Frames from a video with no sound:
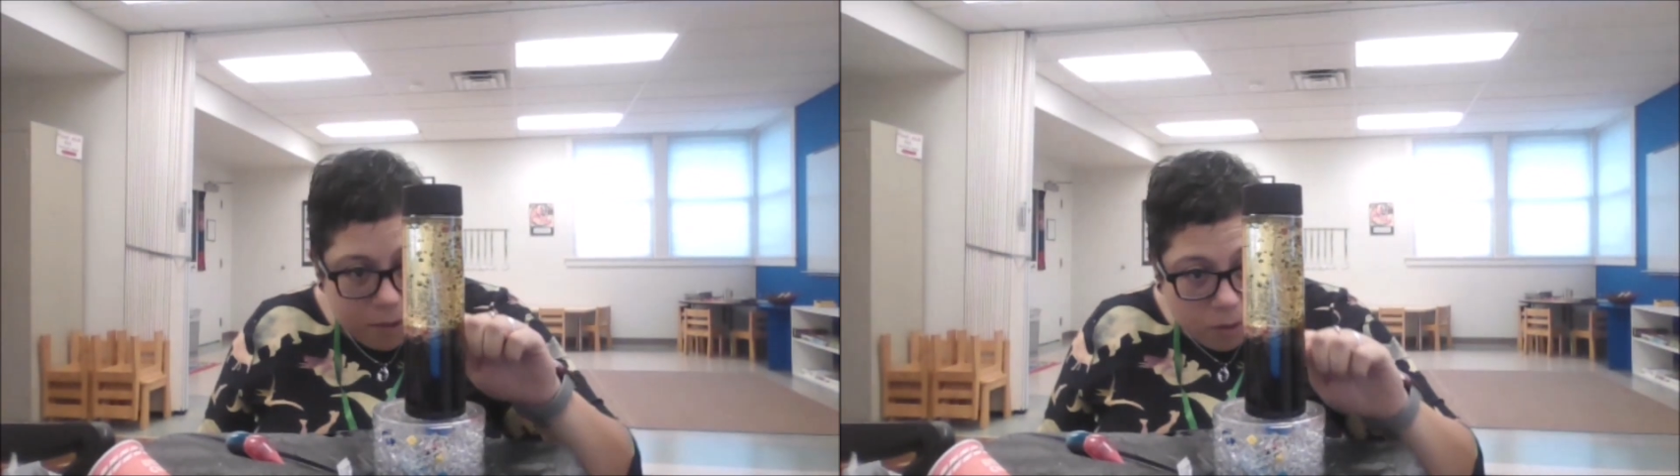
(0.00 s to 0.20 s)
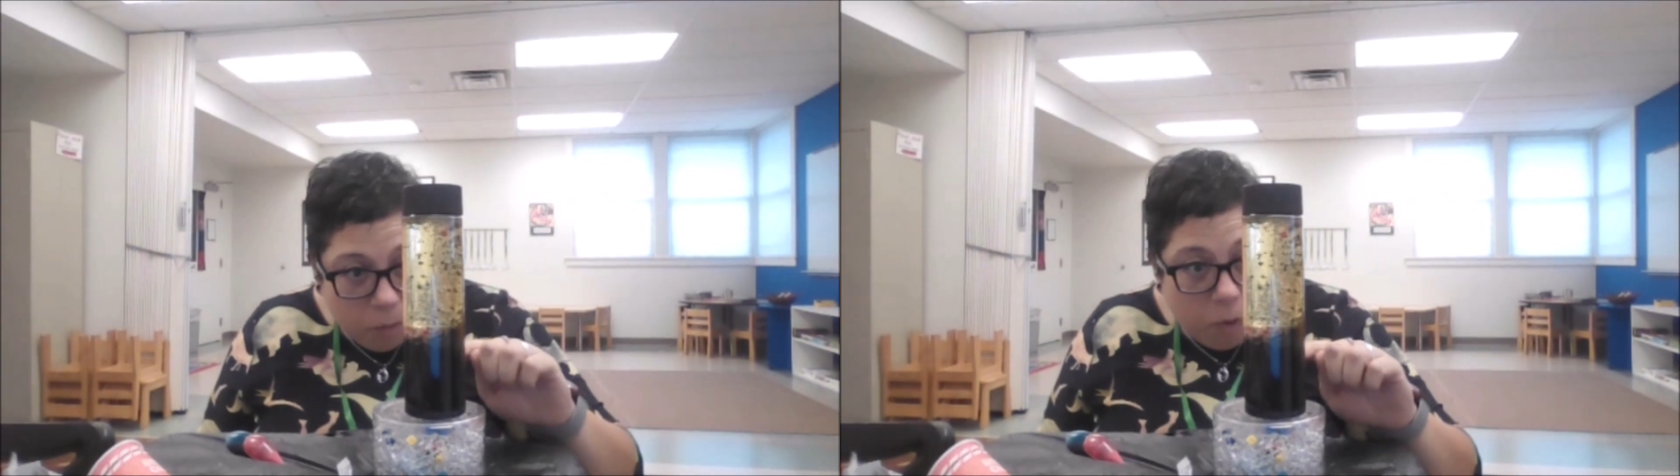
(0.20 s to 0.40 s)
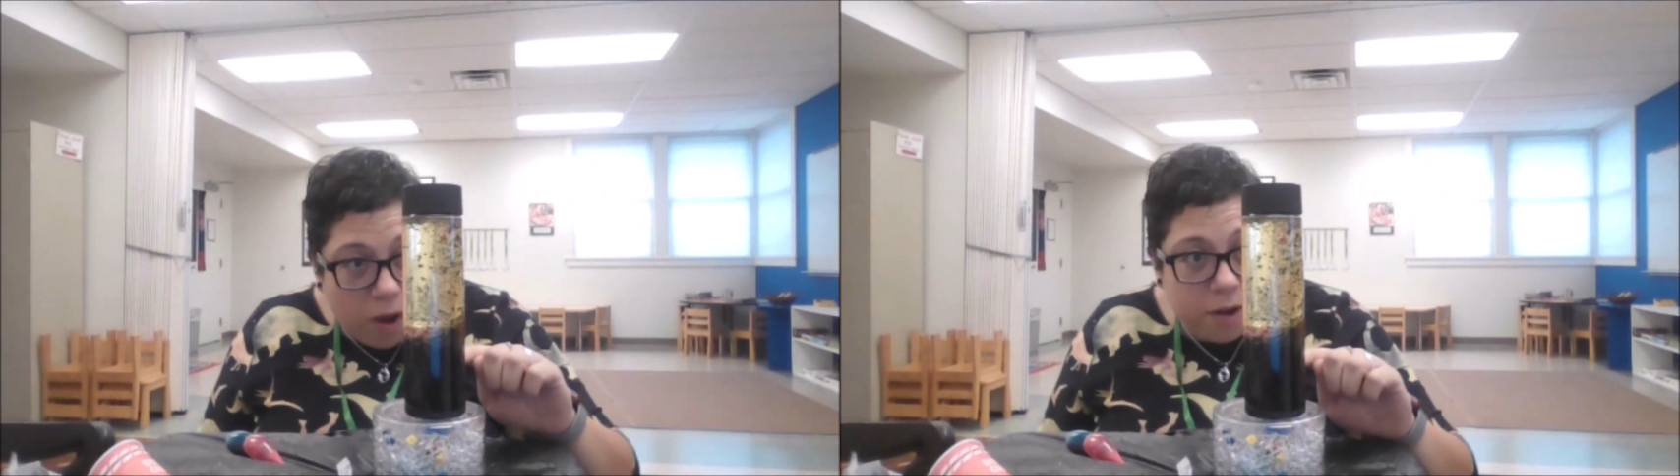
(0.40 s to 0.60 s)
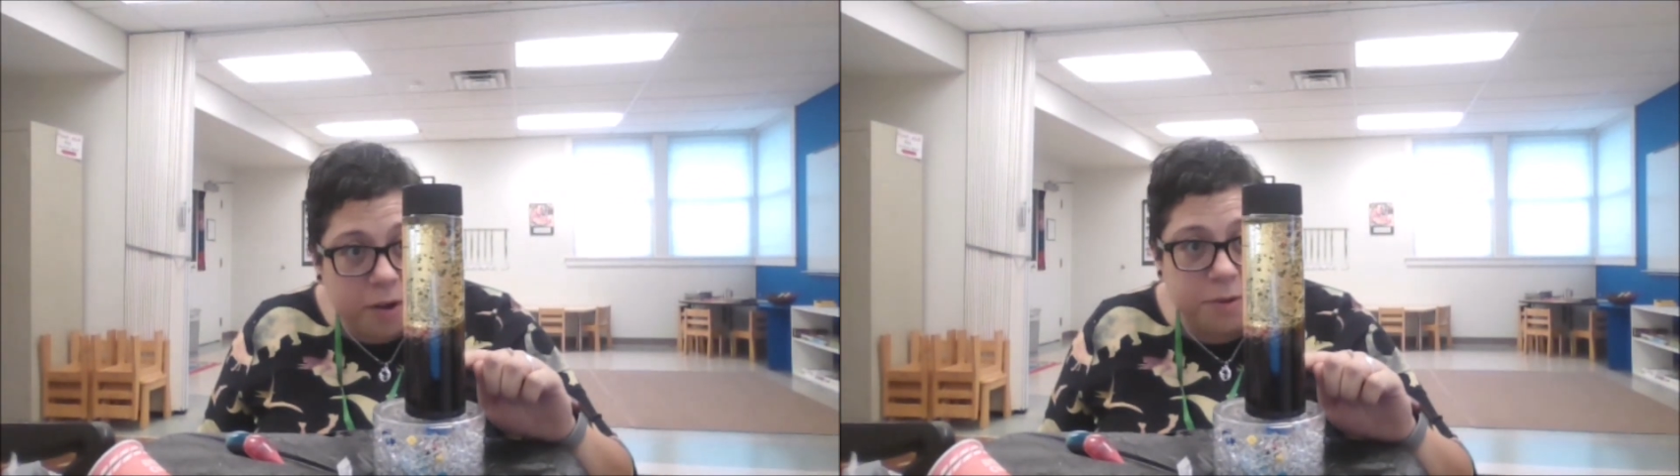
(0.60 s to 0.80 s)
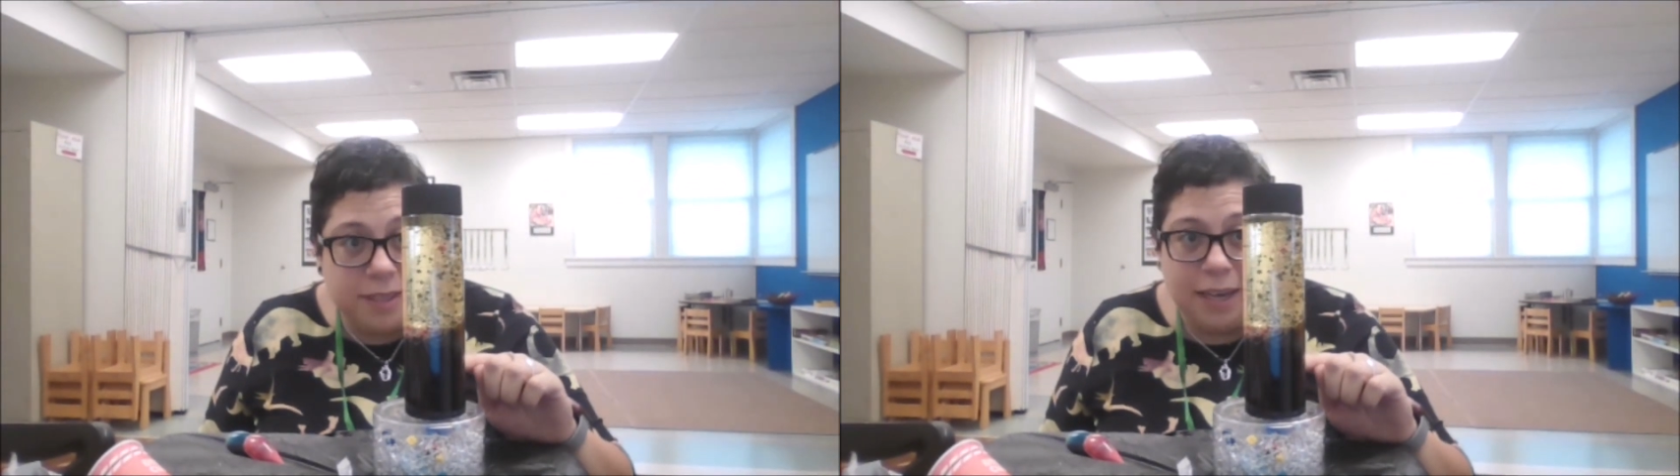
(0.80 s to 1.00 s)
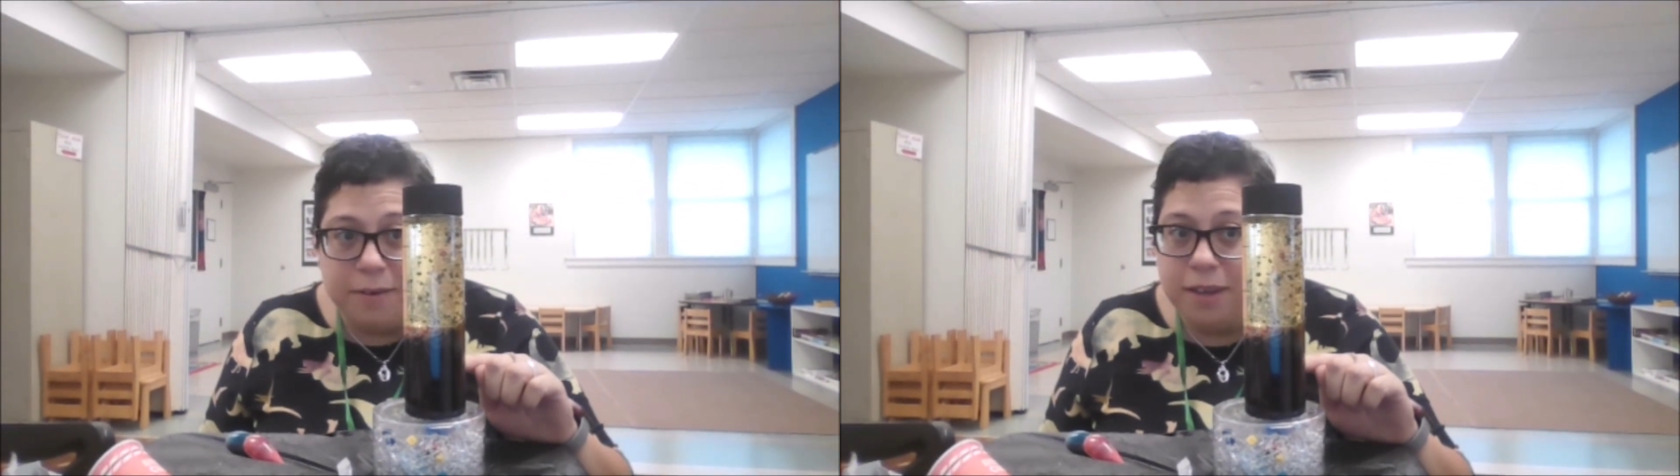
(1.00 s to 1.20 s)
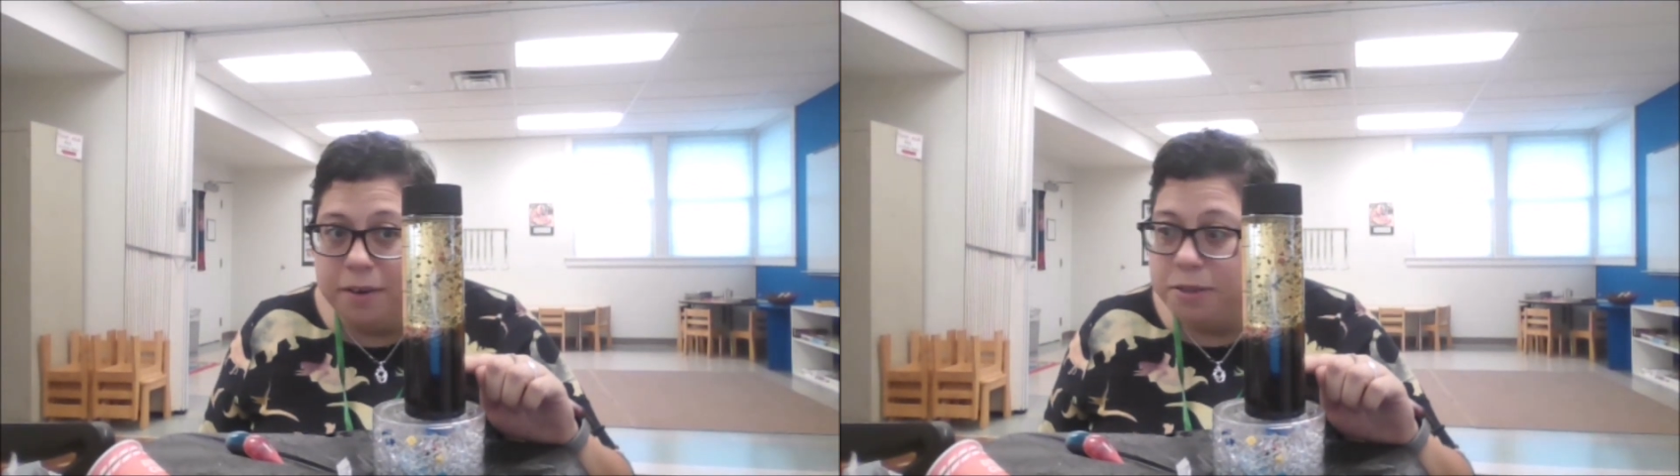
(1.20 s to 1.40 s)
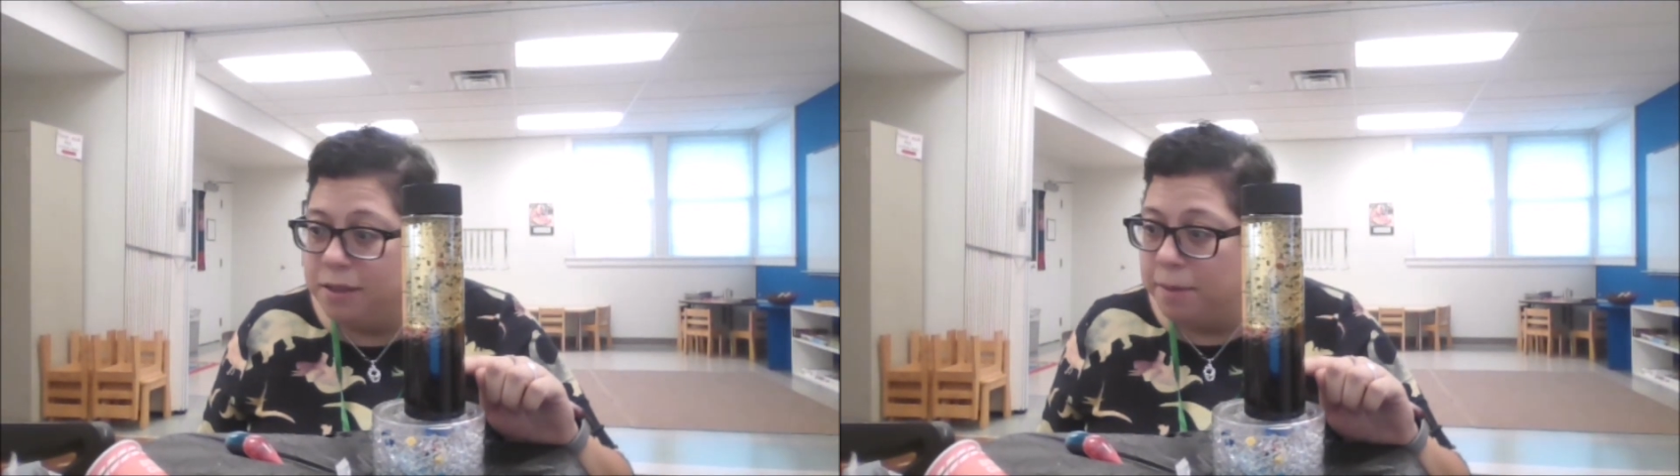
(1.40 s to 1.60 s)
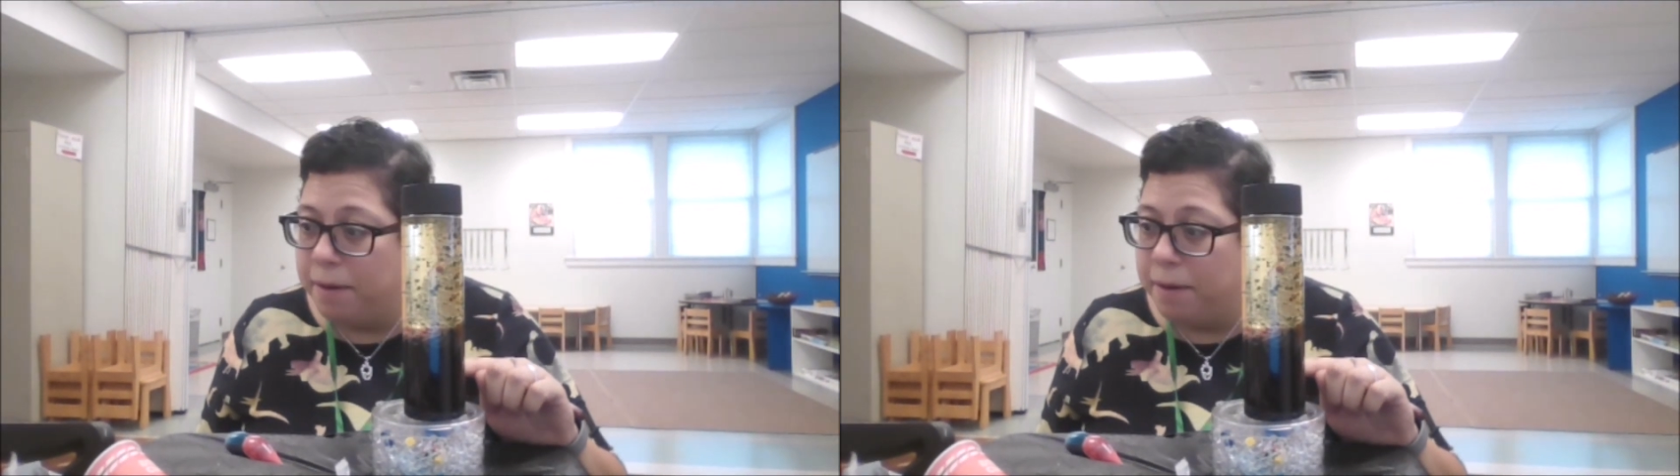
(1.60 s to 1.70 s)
so the water goes down here to the